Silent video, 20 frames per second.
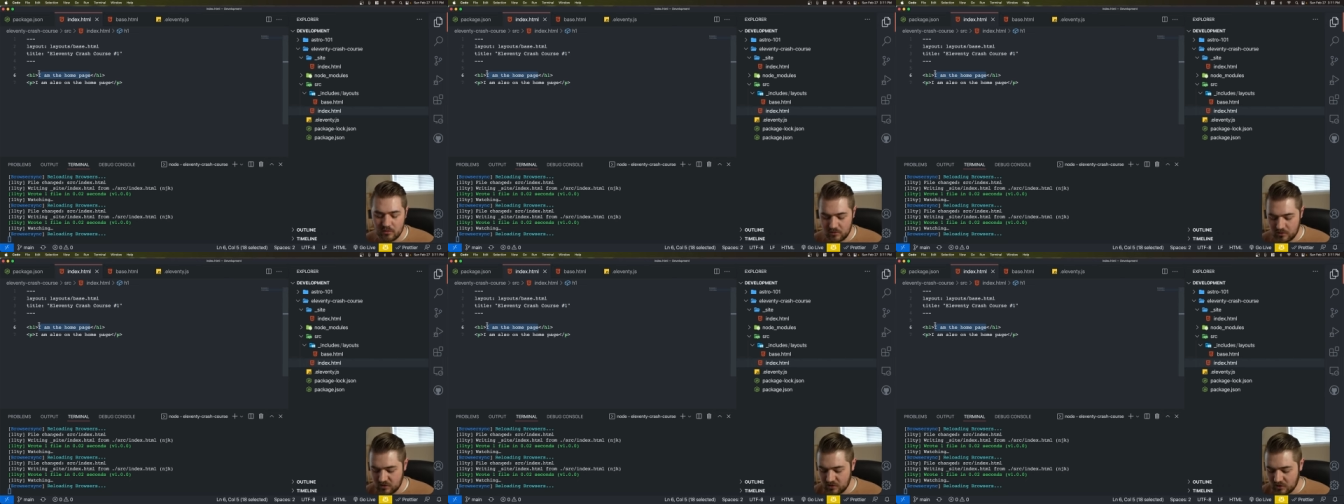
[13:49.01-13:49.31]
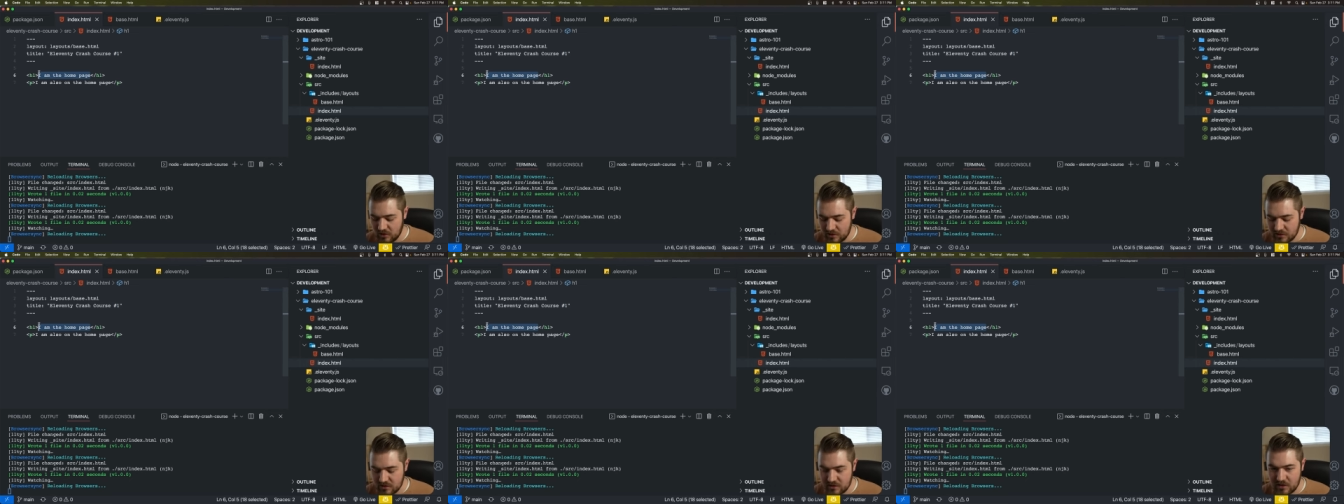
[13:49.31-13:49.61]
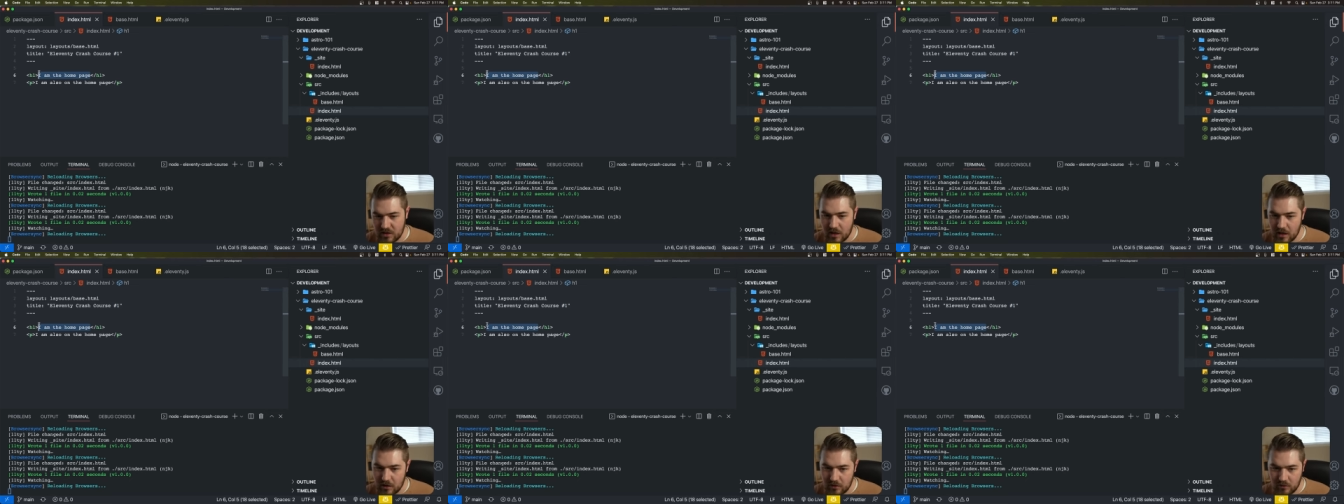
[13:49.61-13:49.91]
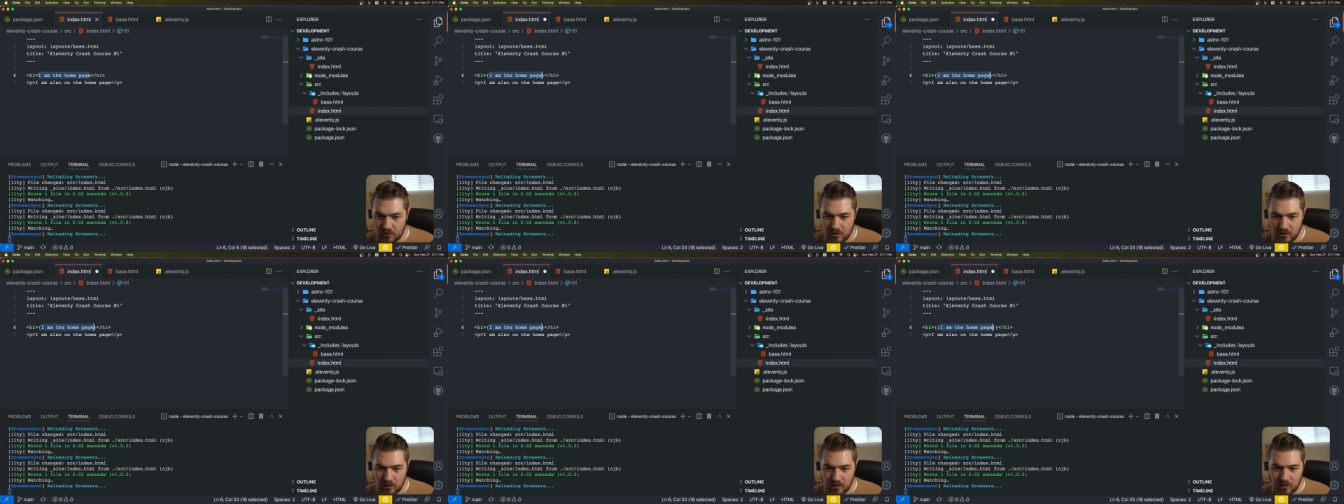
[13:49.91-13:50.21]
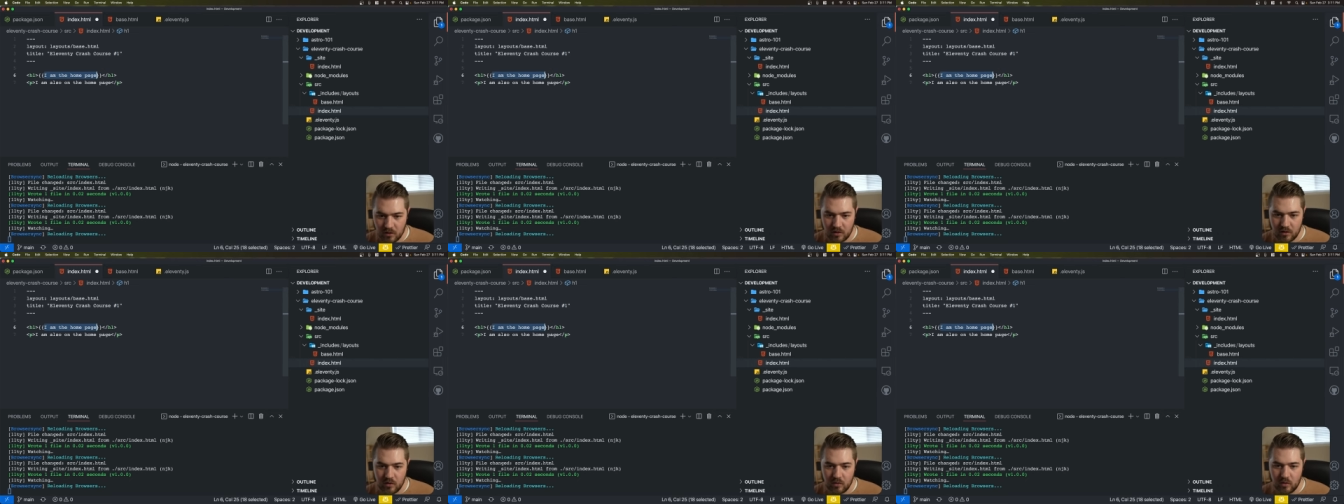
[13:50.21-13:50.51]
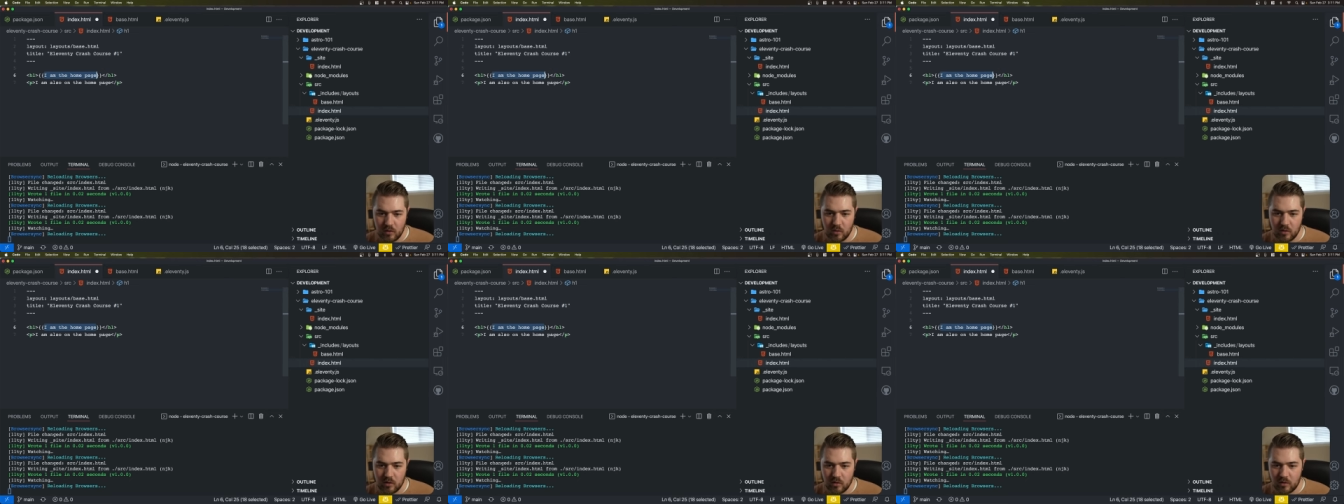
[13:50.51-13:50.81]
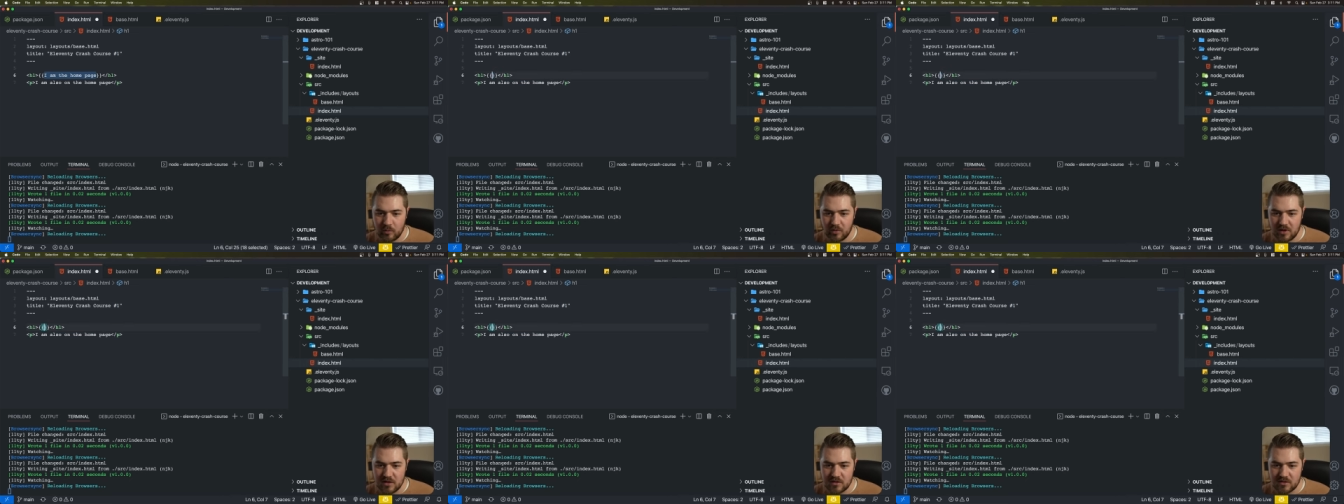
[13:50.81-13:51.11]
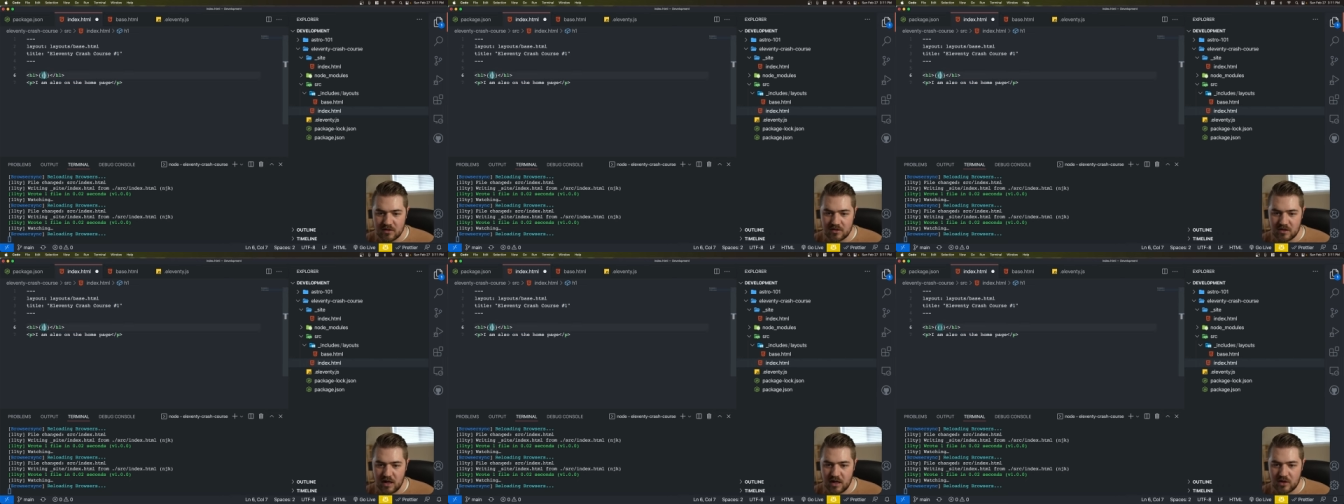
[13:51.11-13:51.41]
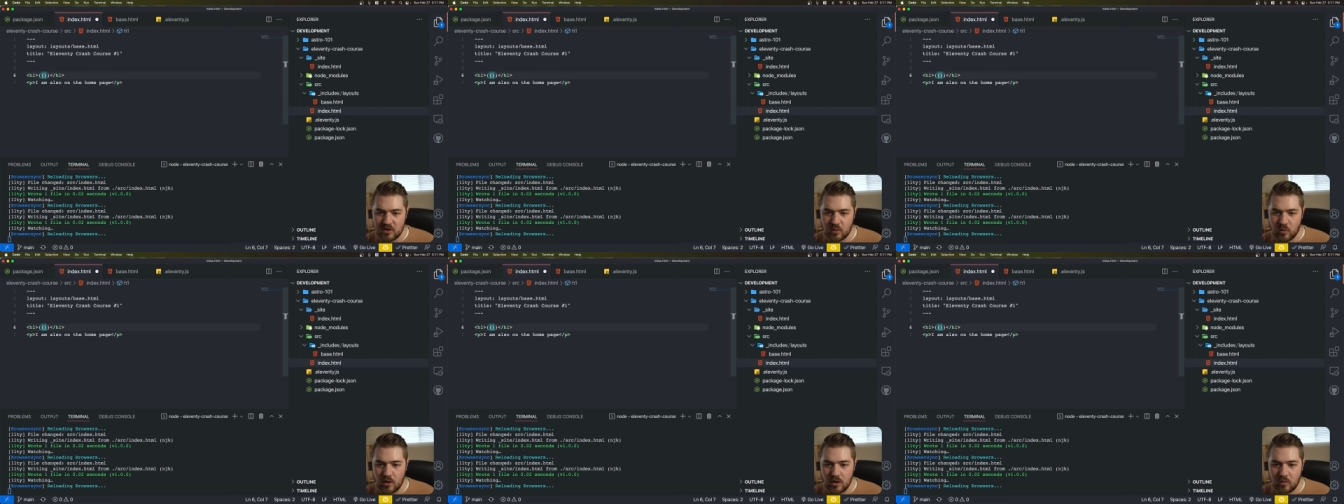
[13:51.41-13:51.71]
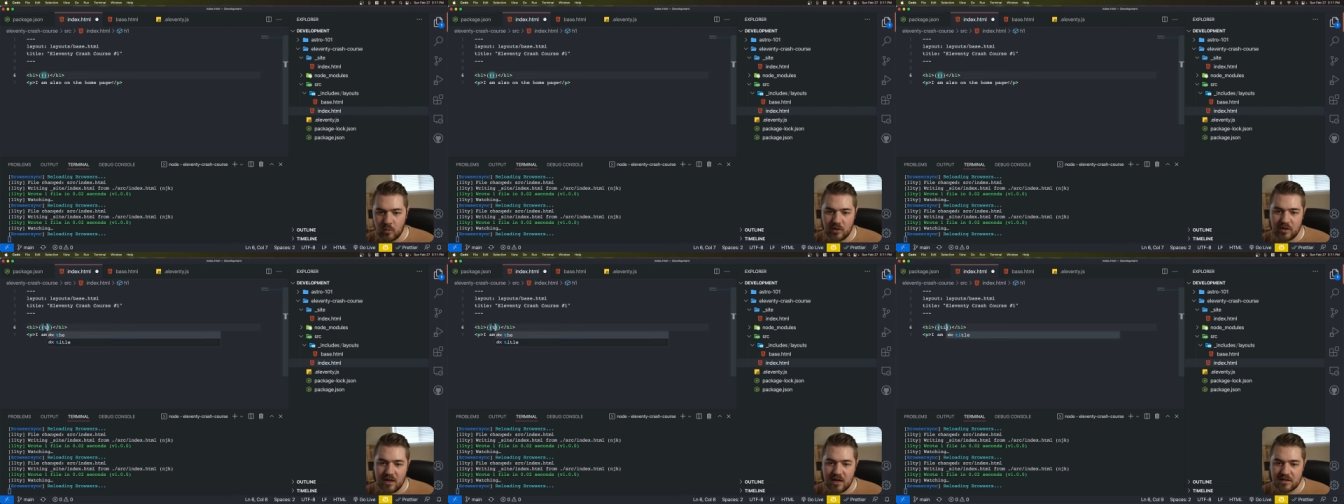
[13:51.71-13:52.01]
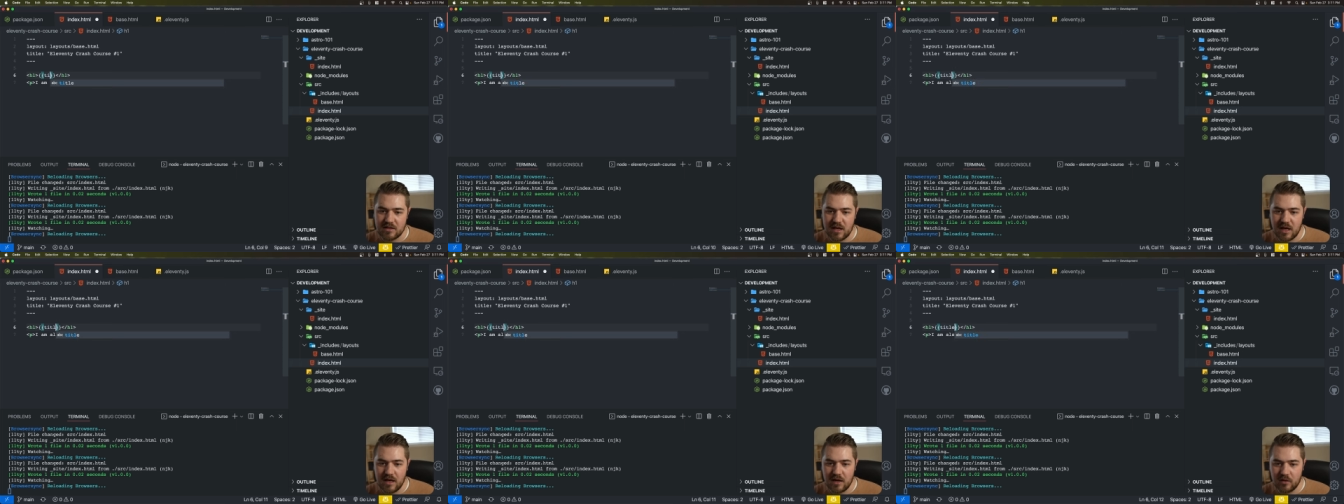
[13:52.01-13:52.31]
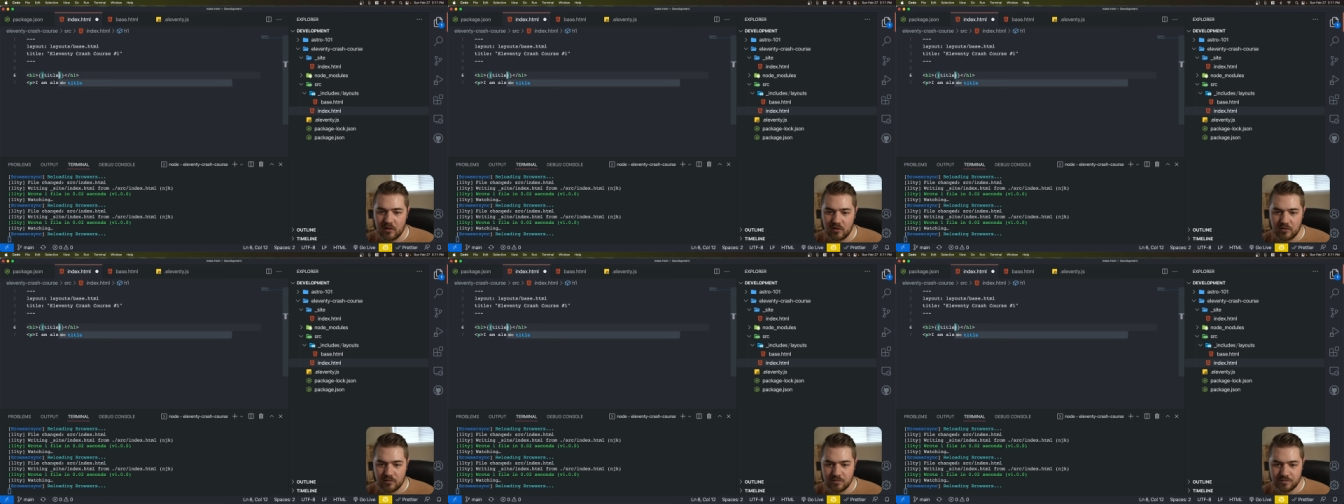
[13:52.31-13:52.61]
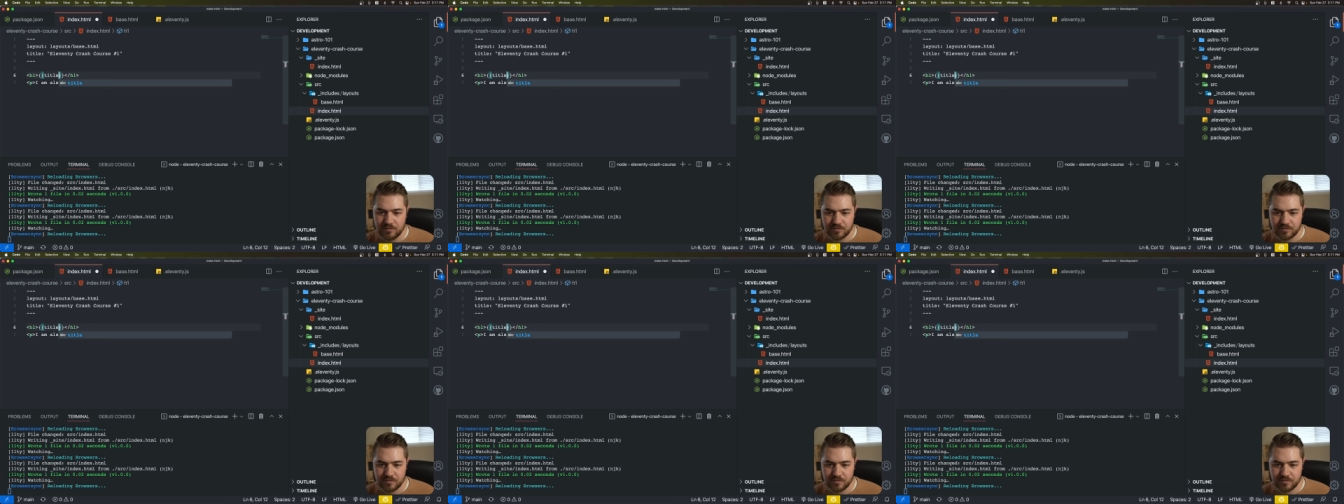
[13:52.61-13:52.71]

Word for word: So let's say we want to replace this H1 with that title.